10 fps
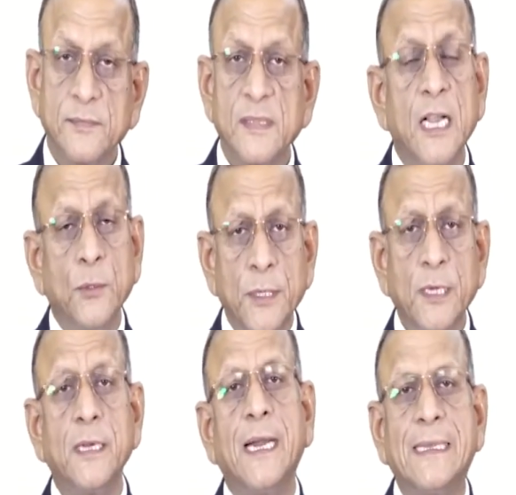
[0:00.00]
a courier
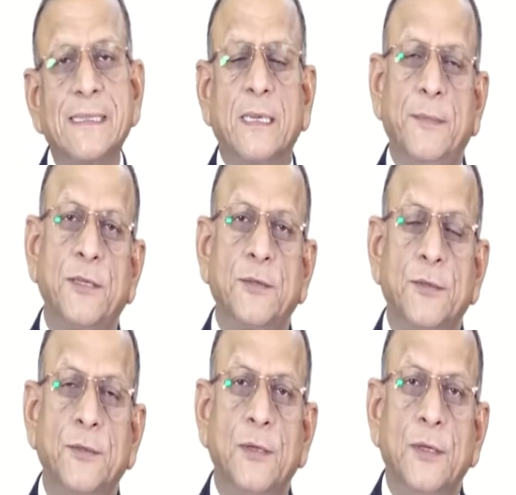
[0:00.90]
guy is coming to
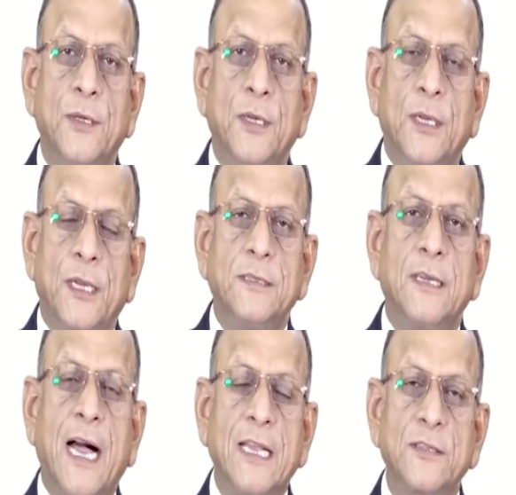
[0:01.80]
you, is
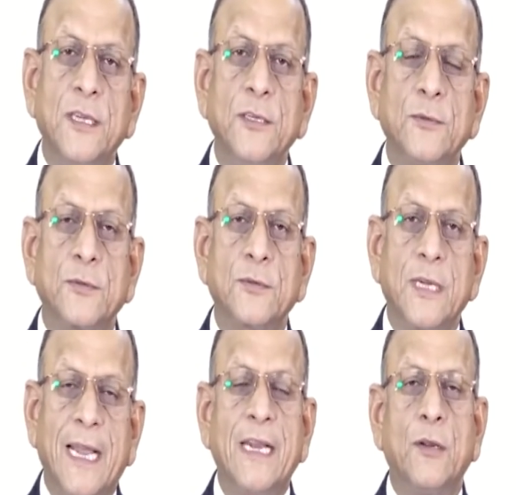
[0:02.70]
asking you to
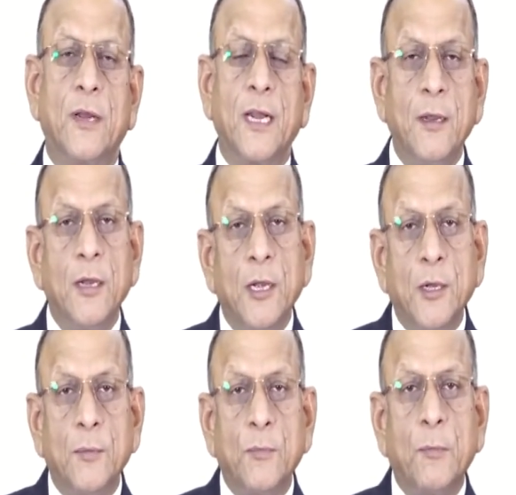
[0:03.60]
sign on a
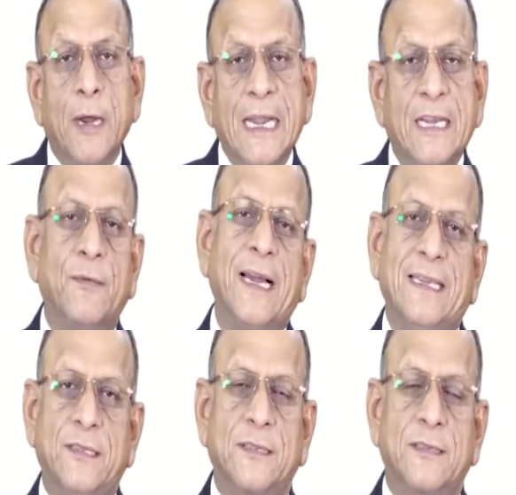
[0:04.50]
mobile
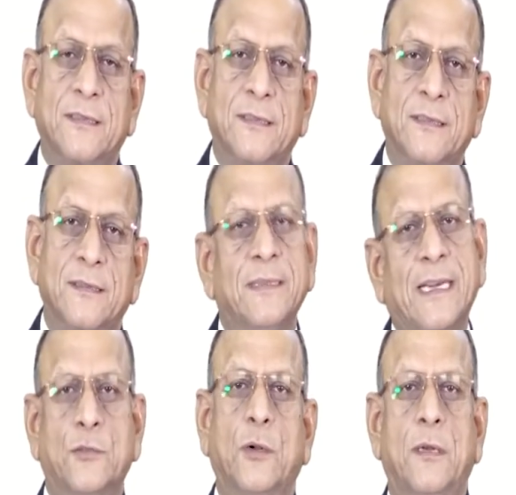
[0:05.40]
device.
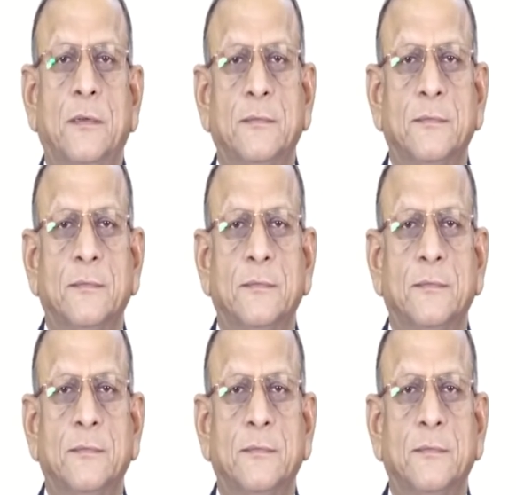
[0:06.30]
That's all.